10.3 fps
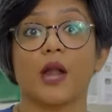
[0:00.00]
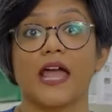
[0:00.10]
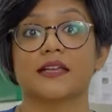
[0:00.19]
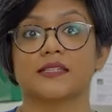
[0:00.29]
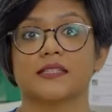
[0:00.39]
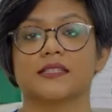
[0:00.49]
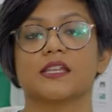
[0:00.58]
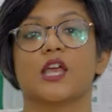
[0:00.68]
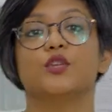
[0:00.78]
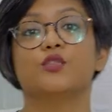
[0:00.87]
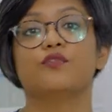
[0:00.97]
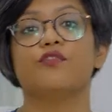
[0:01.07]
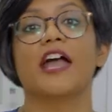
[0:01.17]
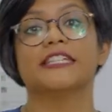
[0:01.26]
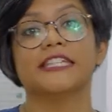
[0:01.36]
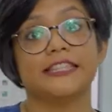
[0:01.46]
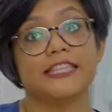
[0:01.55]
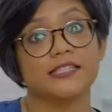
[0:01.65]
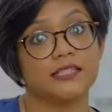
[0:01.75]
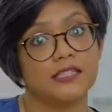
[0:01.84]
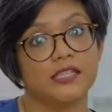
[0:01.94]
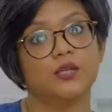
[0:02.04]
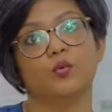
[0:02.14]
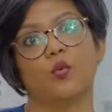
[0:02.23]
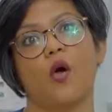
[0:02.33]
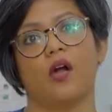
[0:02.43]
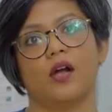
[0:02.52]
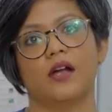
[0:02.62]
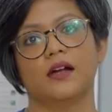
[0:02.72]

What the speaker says: practice to fight this new war.